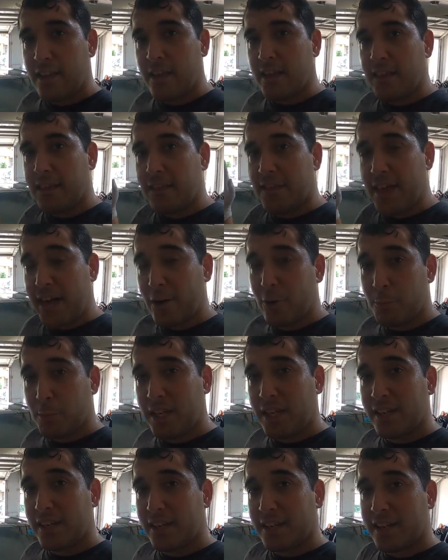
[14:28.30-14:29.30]
that'll
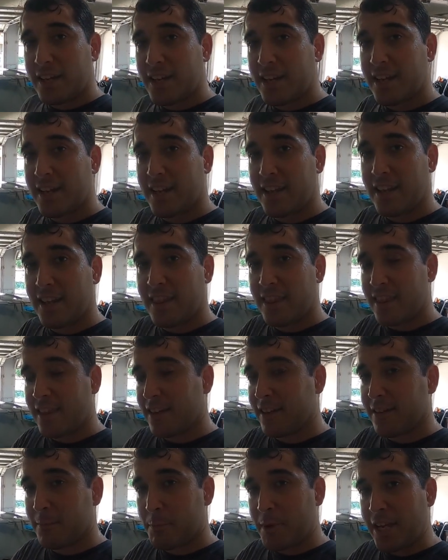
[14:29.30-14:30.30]
be it.
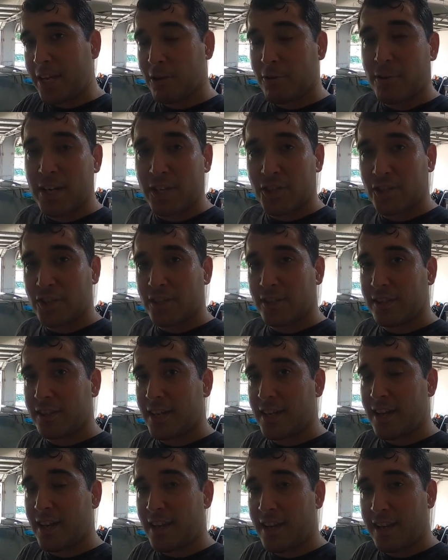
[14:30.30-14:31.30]
The paint
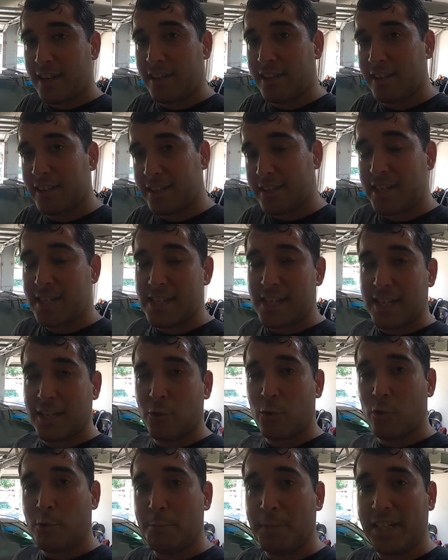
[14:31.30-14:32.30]
correction and the
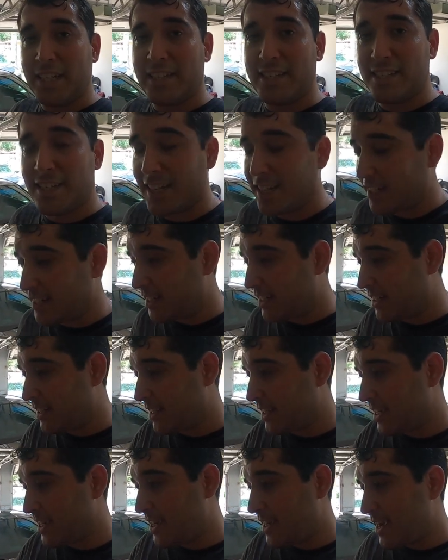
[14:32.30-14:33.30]
detailing will be
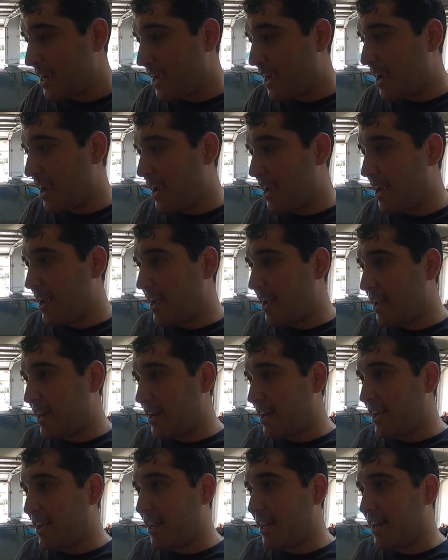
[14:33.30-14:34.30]
done,
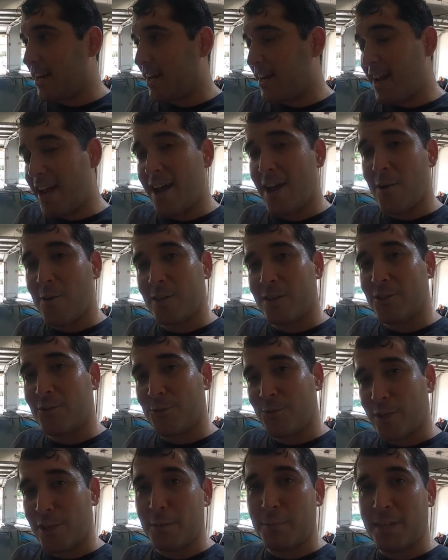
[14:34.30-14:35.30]
and now
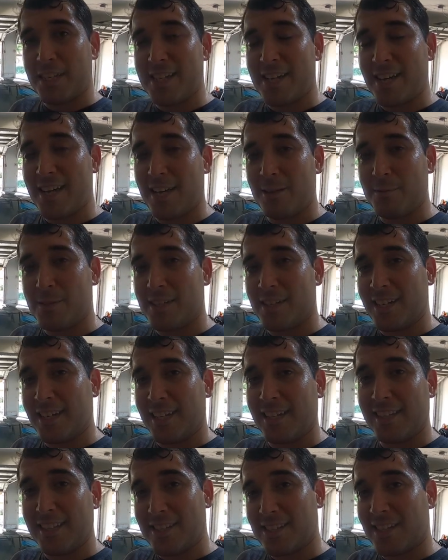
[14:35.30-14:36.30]
it's gonna be time to
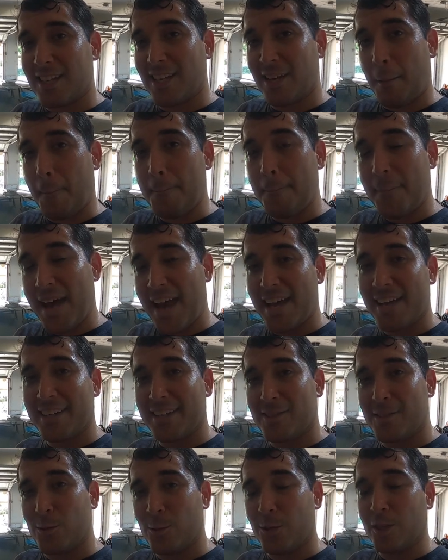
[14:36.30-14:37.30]
get this thing
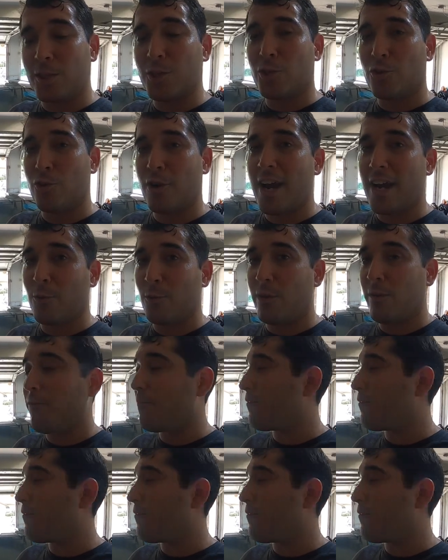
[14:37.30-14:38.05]
back to the track. We